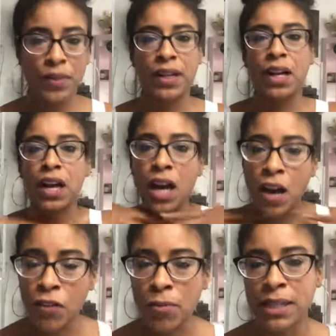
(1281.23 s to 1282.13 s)
then I
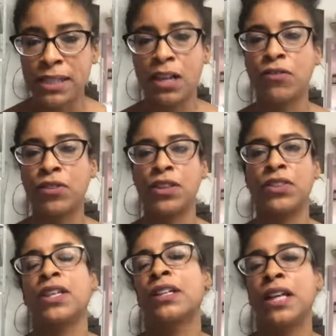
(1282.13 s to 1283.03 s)
cover myself with a
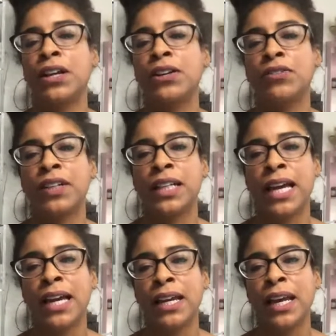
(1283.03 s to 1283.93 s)
thick layer of
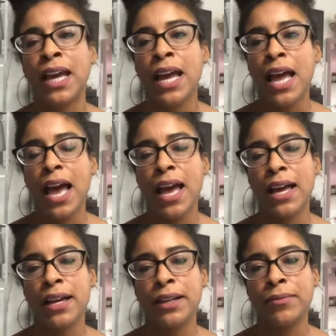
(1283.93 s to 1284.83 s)
clay.
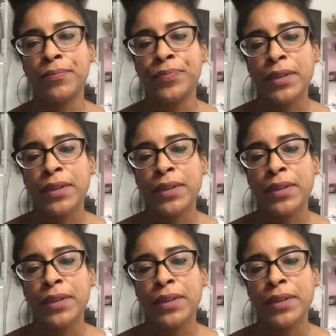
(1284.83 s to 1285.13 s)
And